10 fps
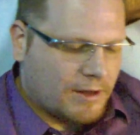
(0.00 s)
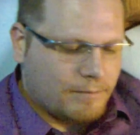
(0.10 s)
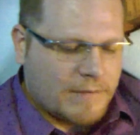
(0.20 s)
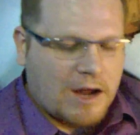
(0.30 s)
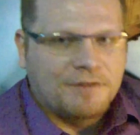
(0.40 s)

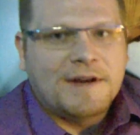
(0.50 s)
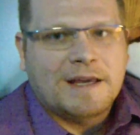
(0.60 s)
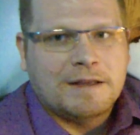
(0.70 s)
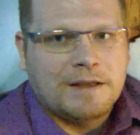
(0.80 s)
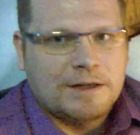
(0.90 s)
Now if I
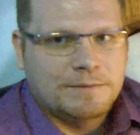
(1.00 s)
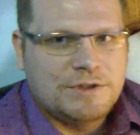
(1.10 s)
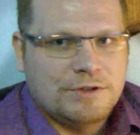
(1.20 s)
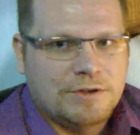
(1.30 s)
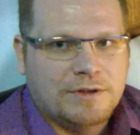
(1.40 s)
can get them
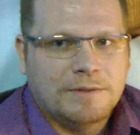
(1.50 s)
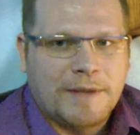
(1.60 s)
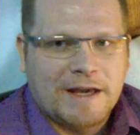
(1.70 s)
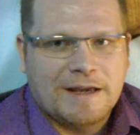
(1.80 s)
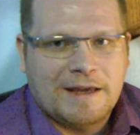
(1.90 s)
to
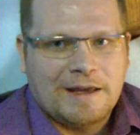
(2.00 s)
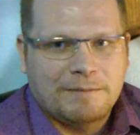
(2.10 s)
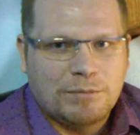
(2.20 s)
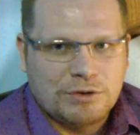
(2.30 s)
make a